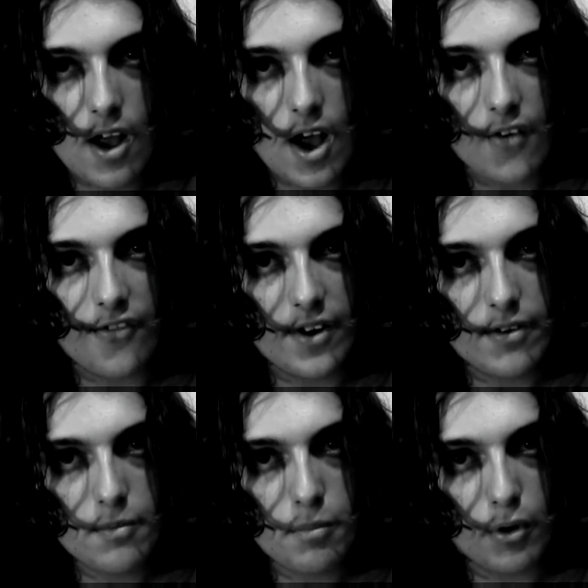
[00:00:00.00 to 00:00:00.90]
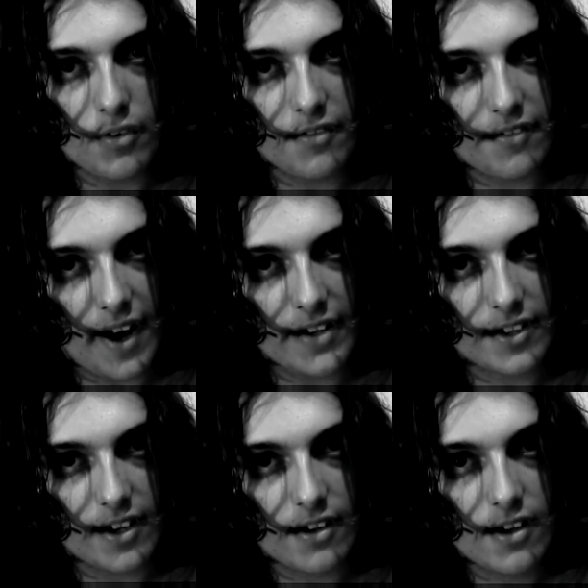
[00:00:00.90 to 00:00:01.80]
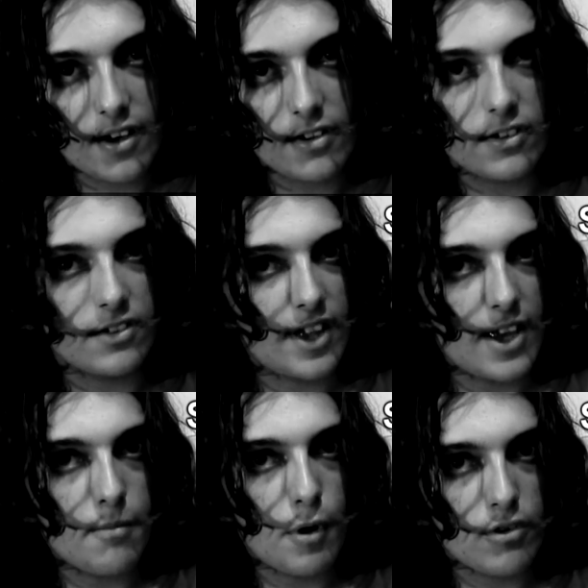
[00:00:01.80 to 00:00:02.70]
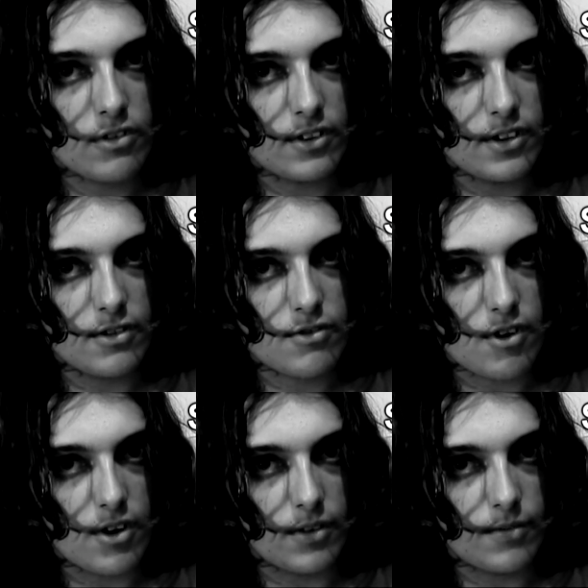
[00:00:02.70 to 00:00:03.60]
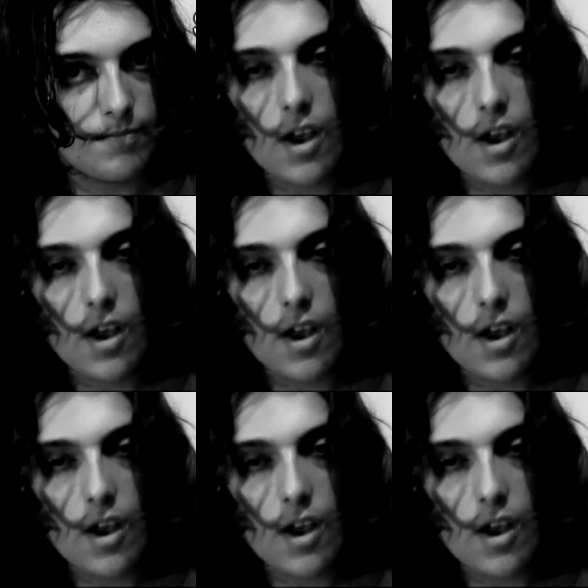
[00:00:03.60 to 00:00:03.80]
A very important factor is to stay emotionally strong.